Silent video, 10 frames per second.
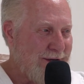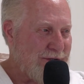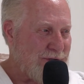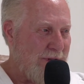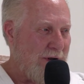
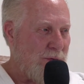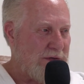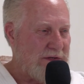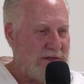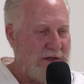So they'd
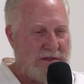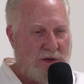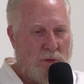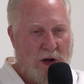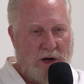always say,
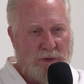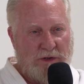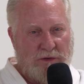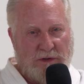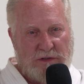Sensei, why are we
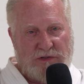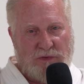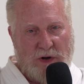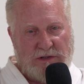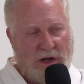doing this
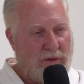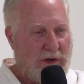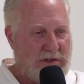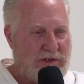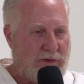stretch? I don't
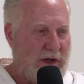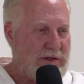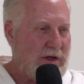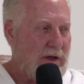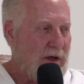want to
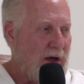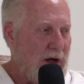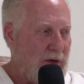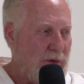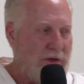stretch.
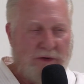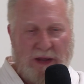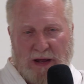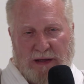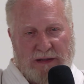I don't want to do
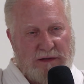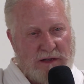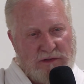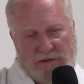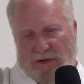that Aiki
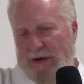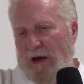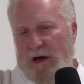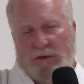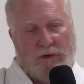Taiso stuff.
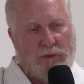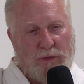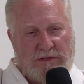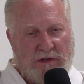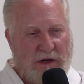We were
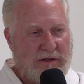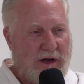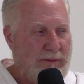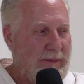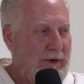wasting our
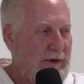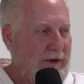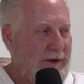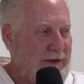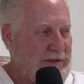time.
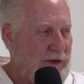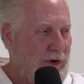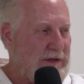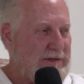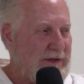
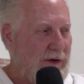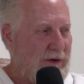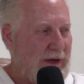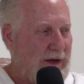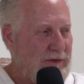So I said,
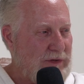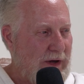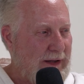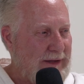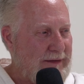okay, so
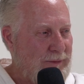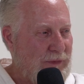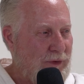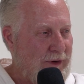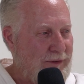I let them
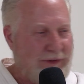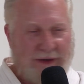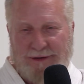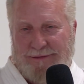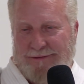do their
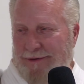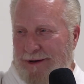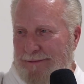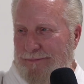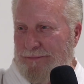thing,
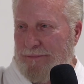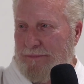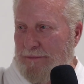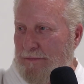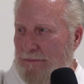right?
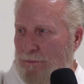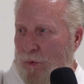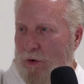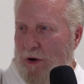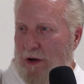
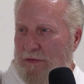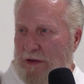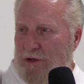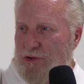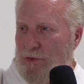Boy,
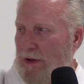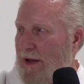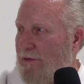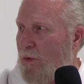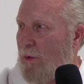the injury
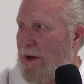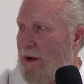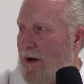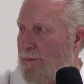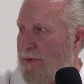level went
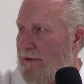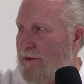up.